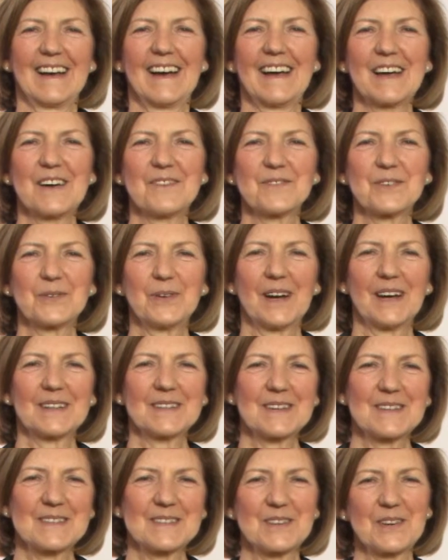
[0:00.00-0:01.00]
Hi everyone,
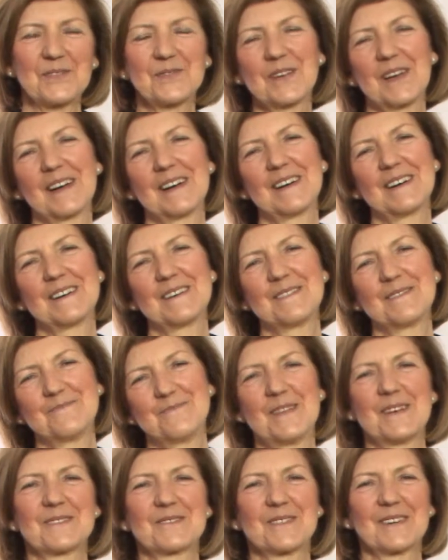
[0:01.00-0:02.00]
it's Zofia
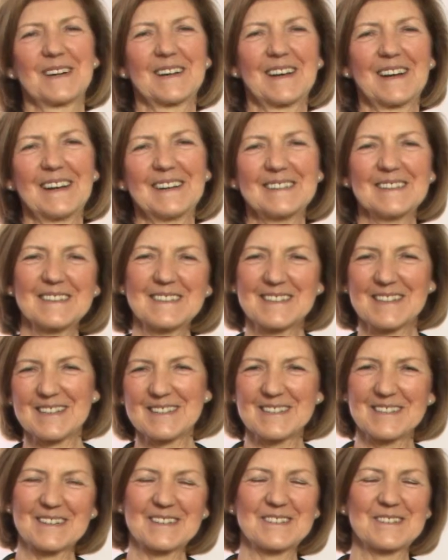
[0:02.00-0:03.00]
Mazur again. It's a
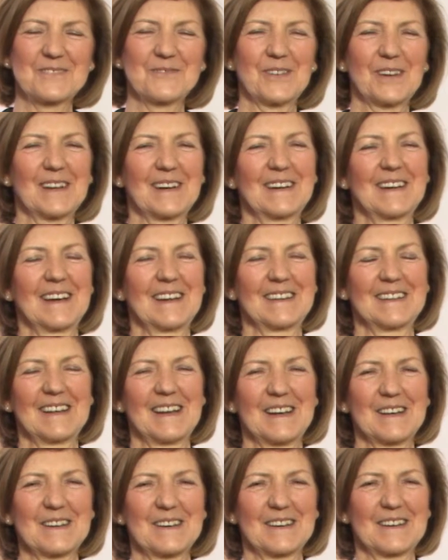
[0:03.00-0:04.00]
sixth week and
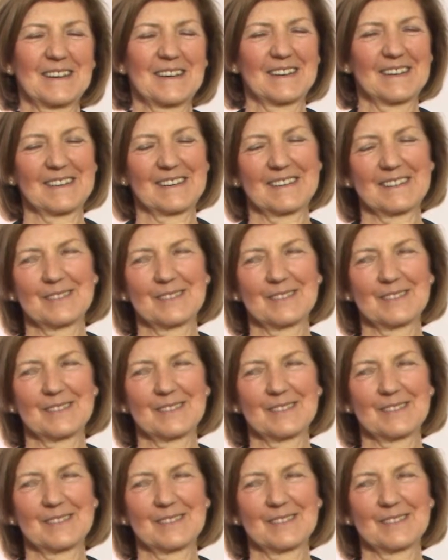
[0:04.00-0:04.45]
I'm uh,